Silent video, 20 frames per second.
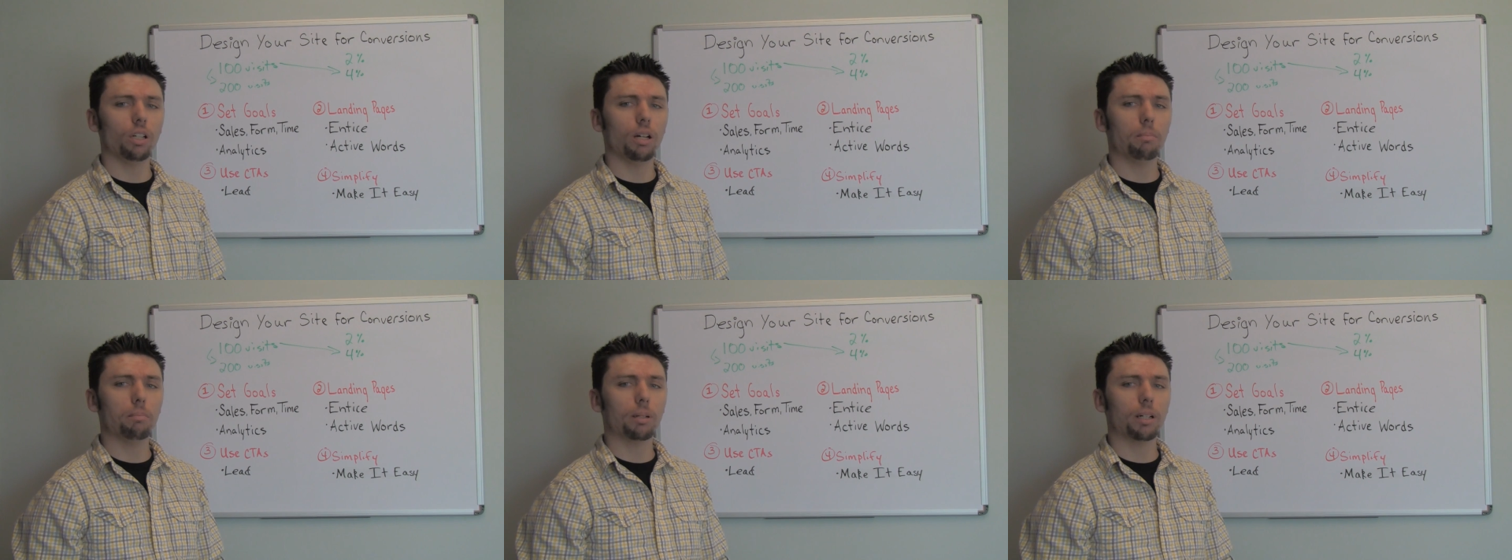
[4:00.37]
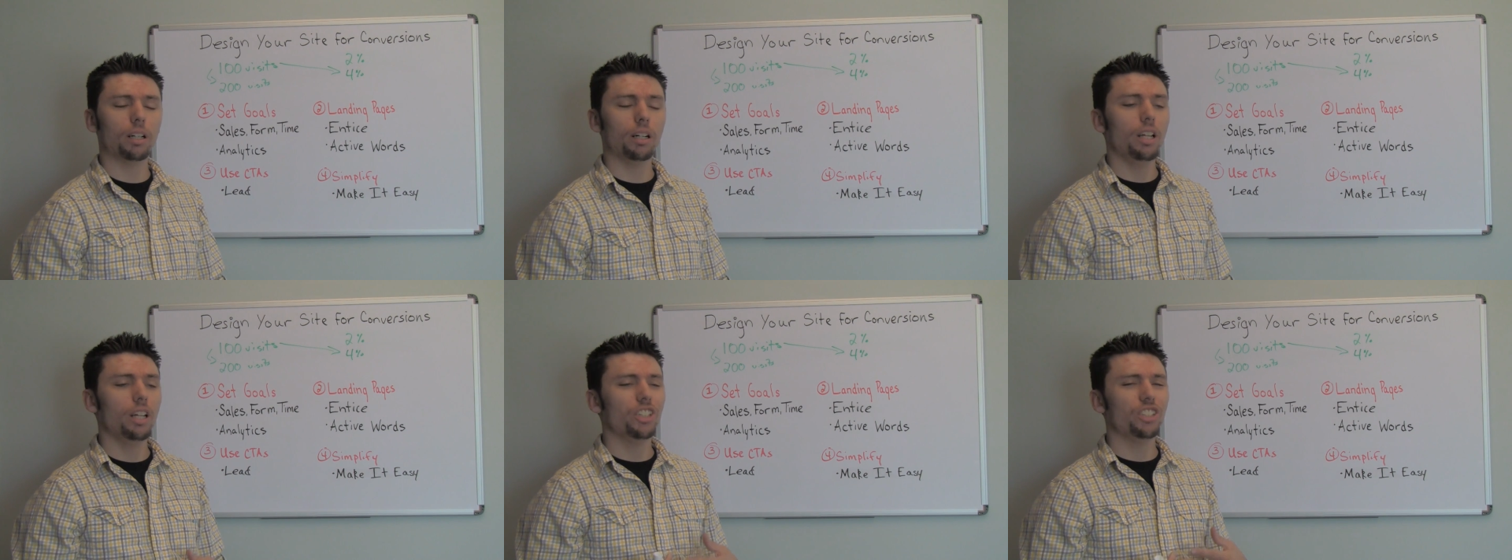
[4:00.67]

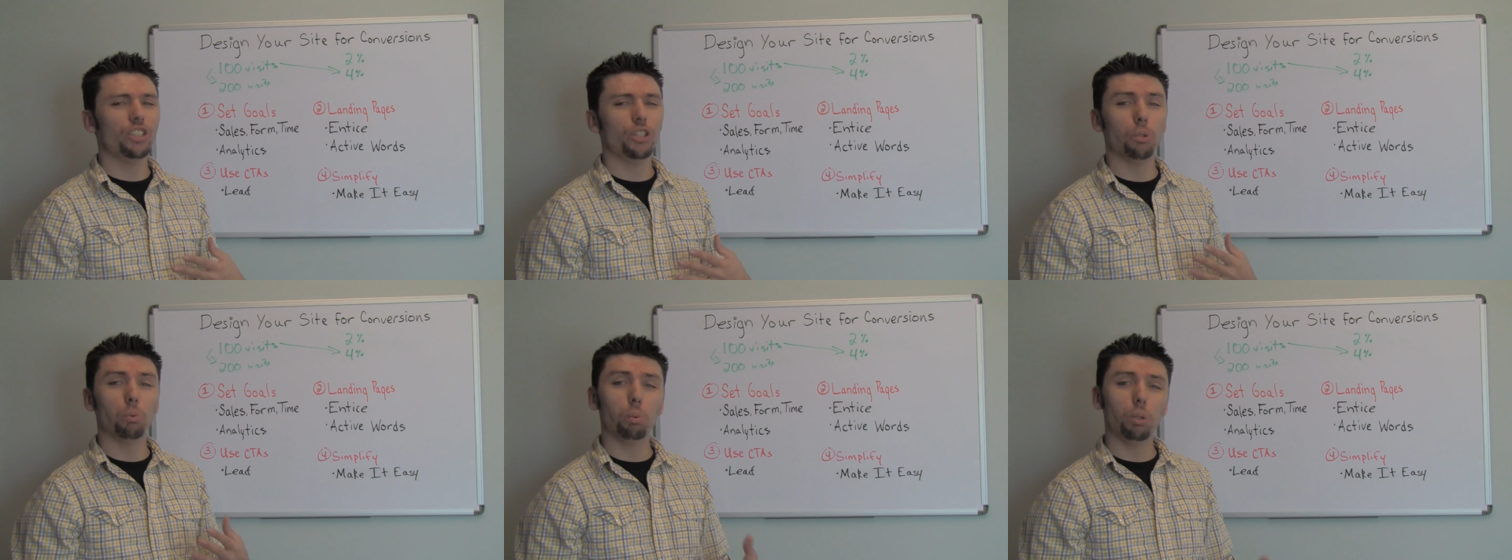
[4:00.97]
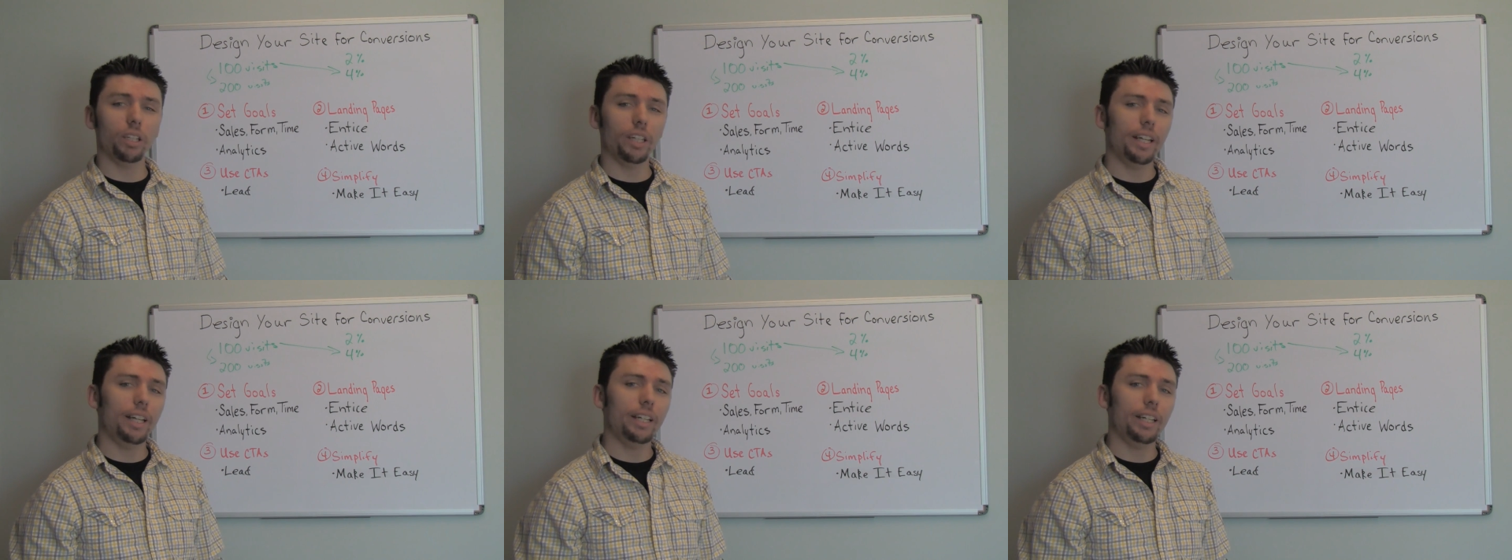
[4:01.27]
number. Do you
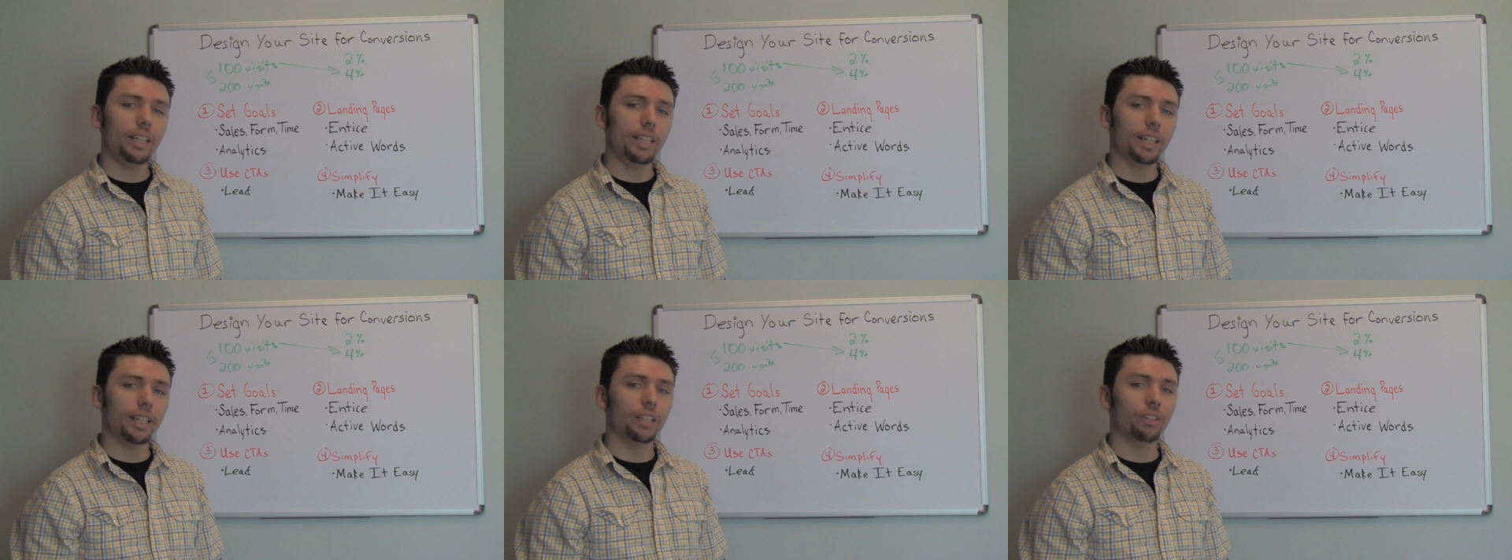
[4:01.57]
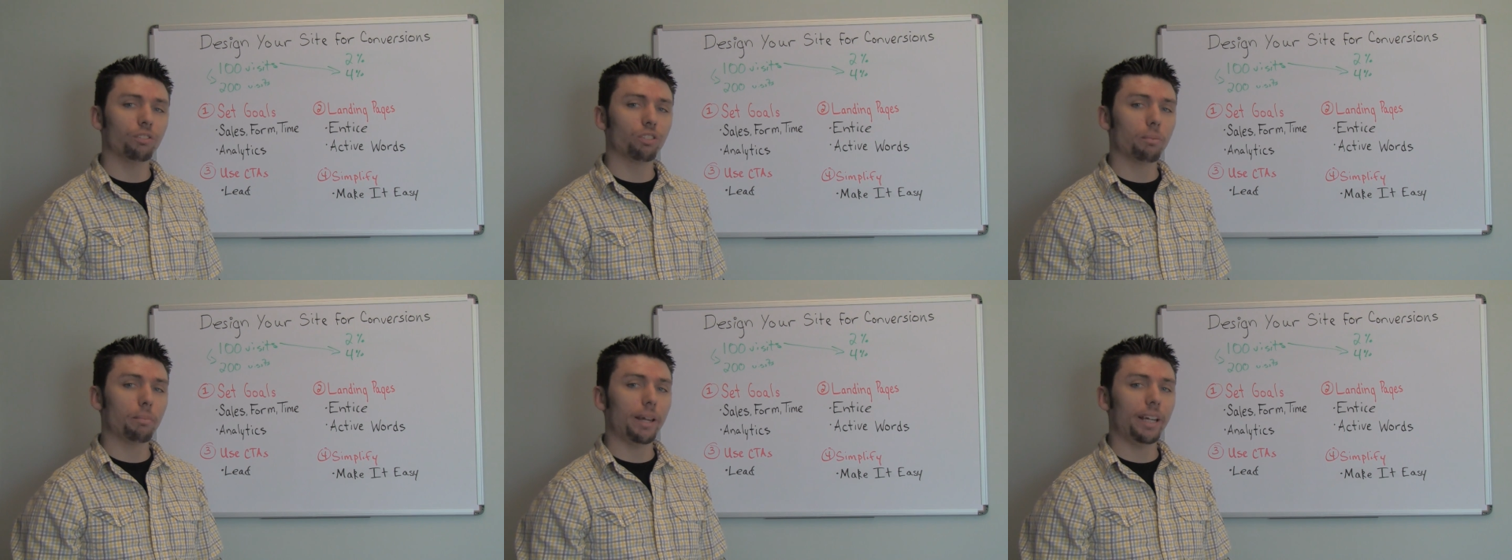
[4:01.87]
really need that
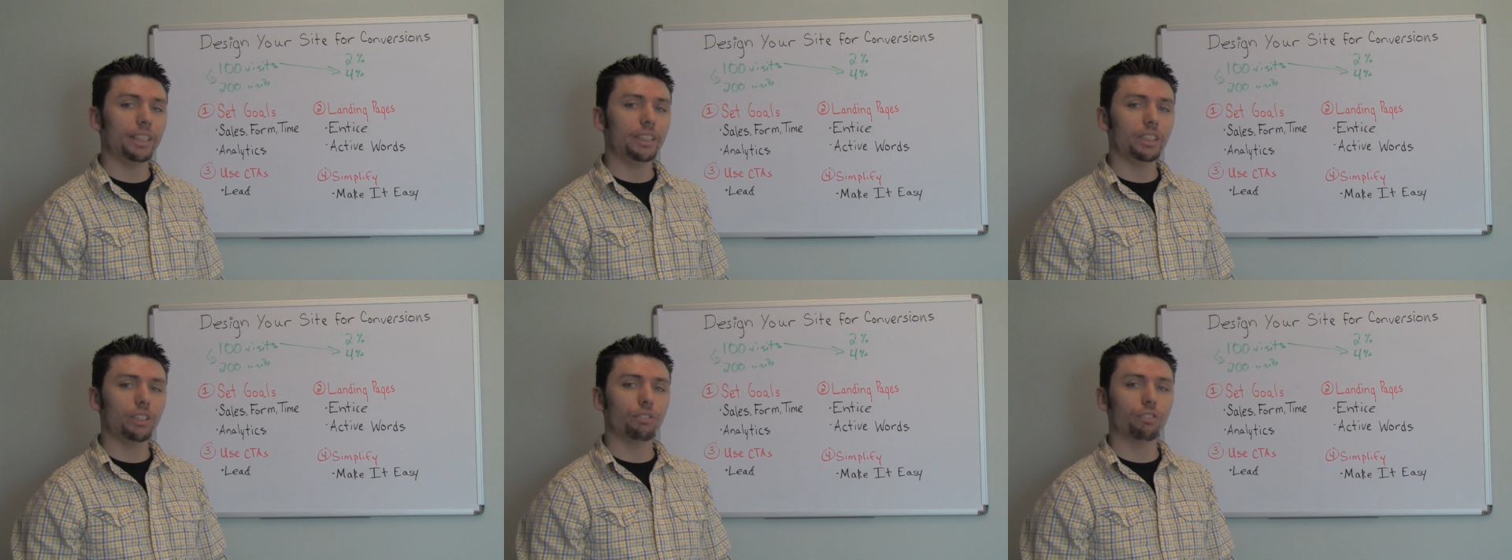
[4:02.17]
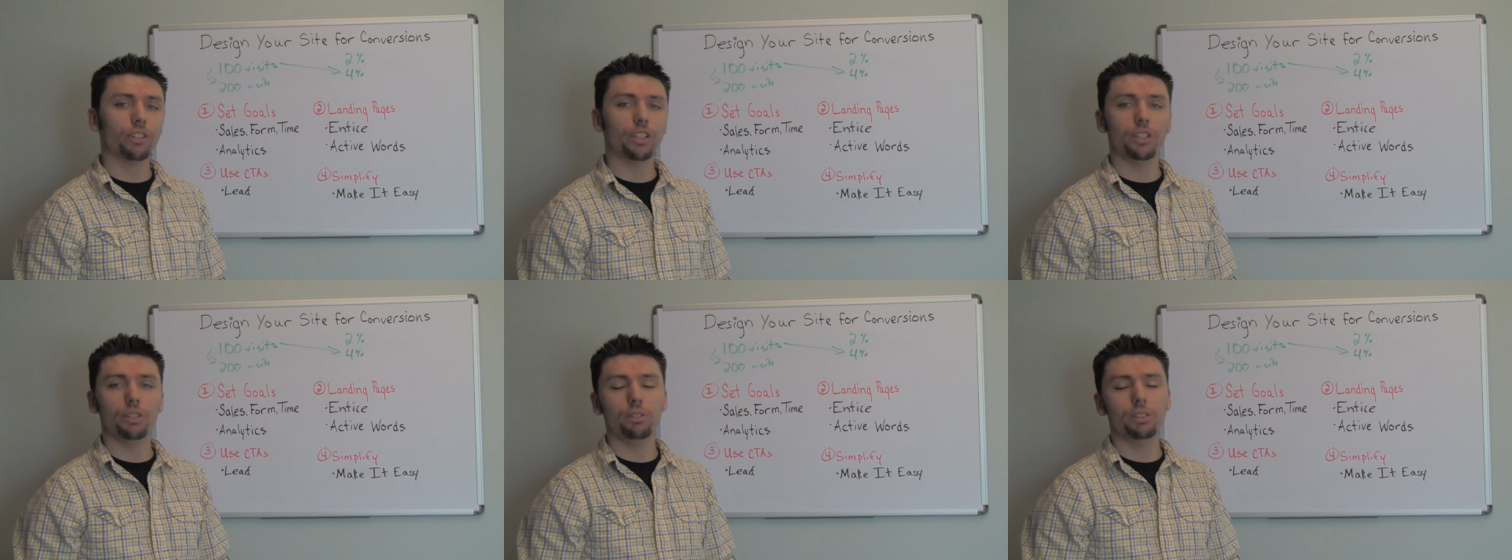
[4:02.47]
information
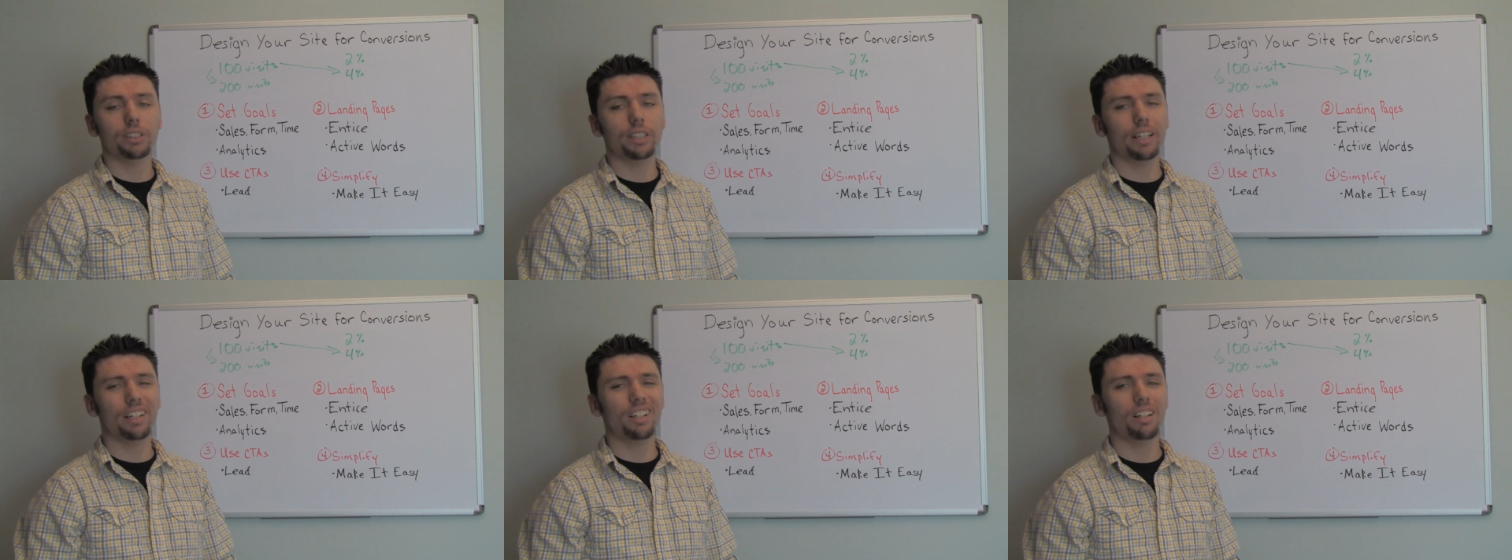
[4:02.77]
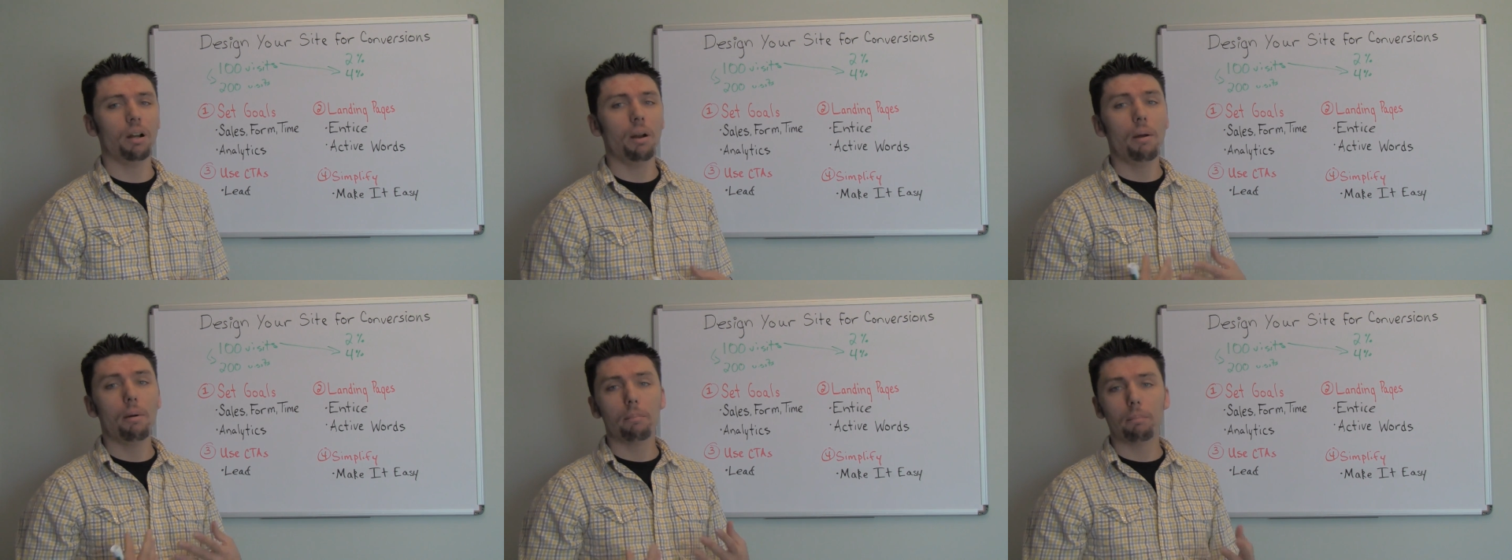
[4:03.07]
for a
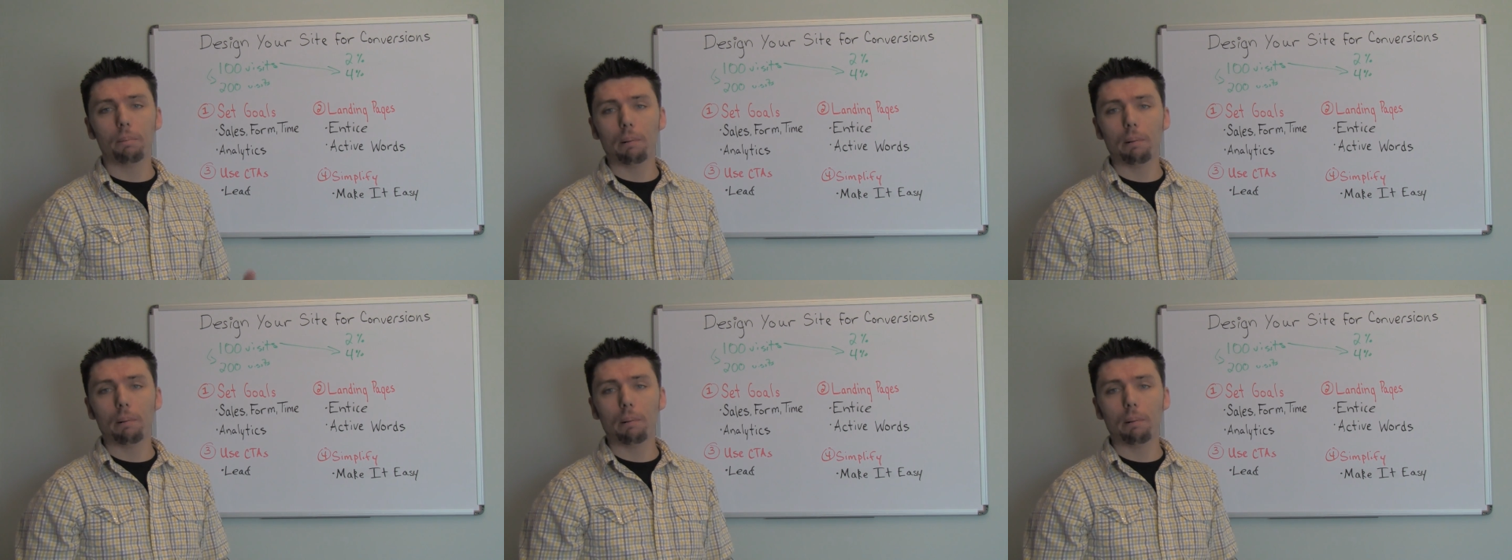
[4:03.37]
newsletter?